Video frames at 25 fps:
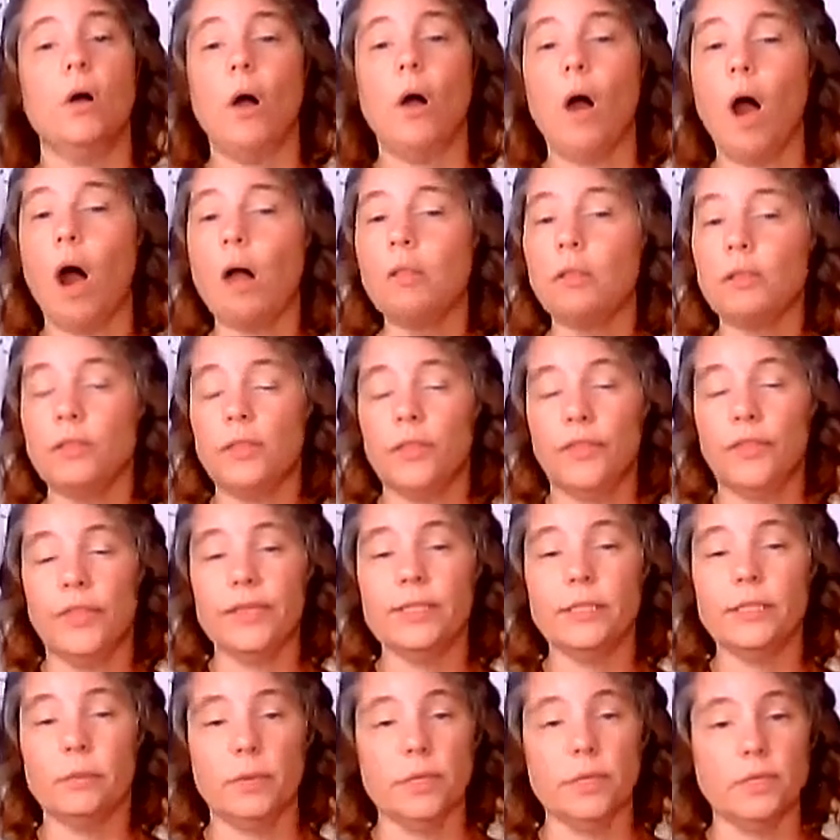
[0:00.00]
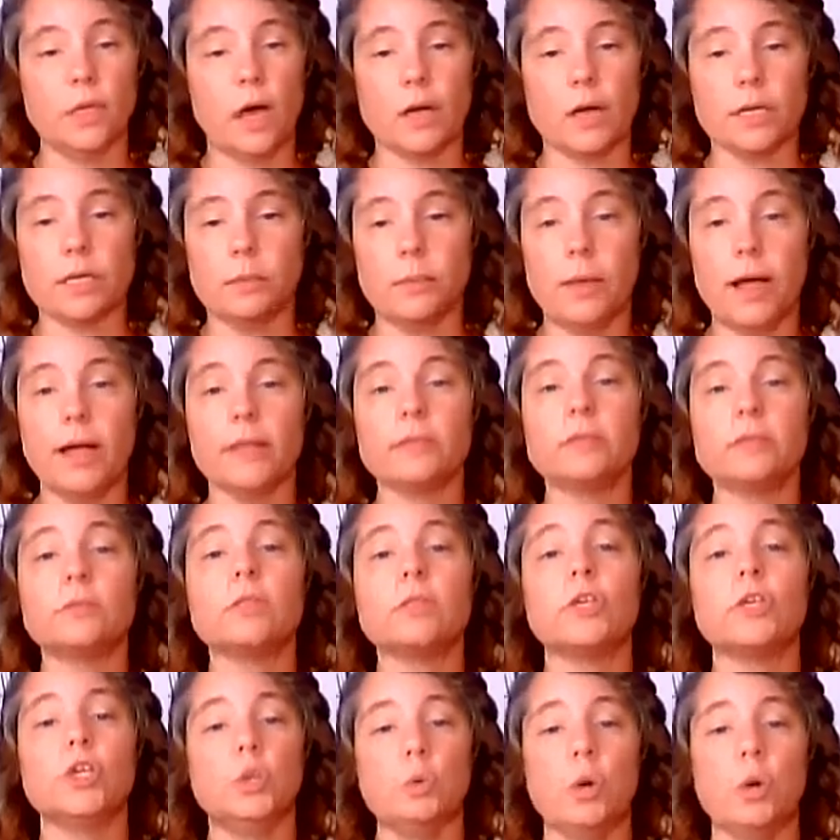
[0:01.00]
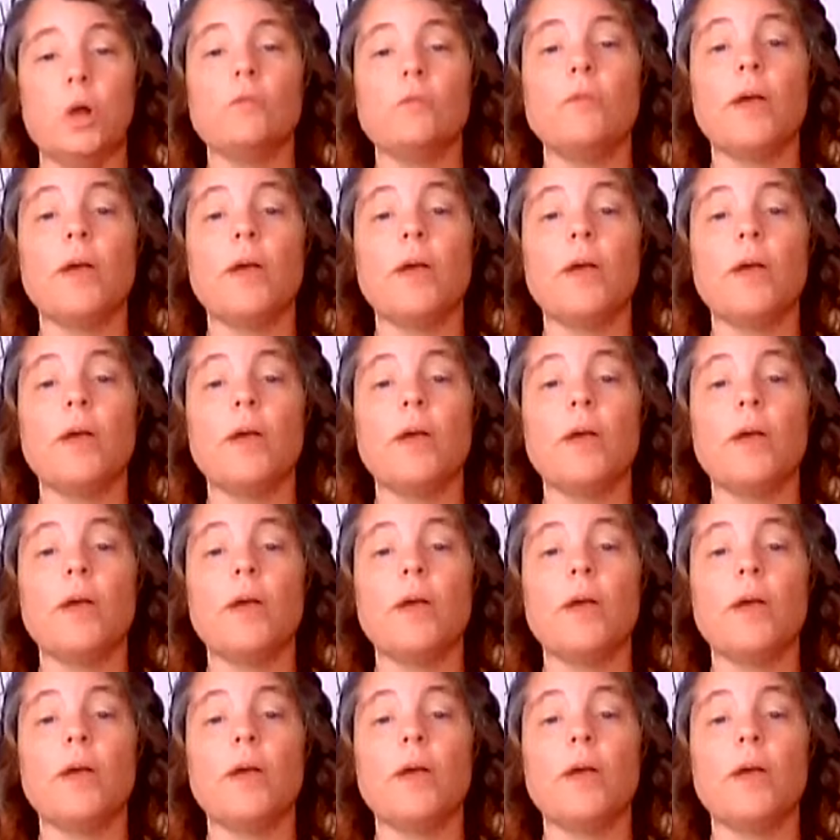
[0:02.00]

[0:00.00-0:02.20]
all of the things that we talked about so that you